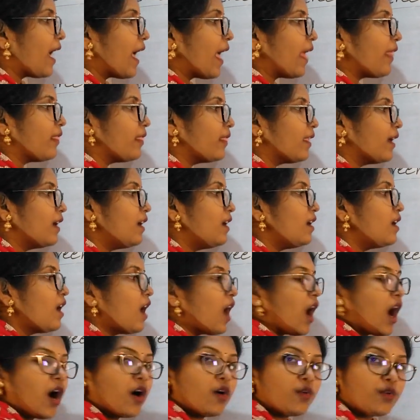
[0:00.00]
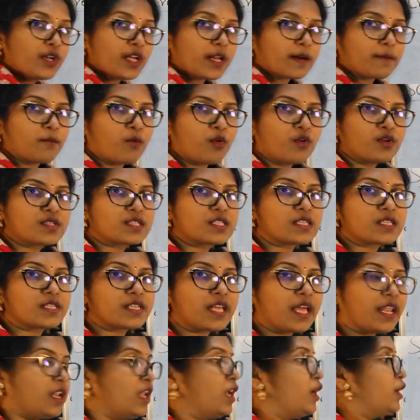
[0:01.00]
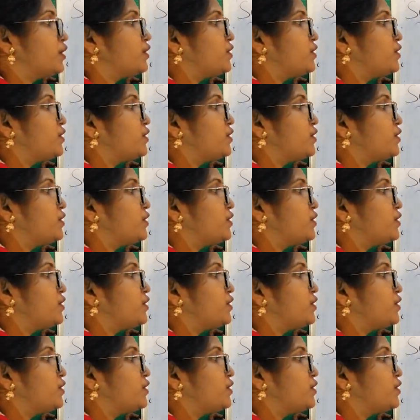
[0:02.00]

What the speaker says: and the outermost shell.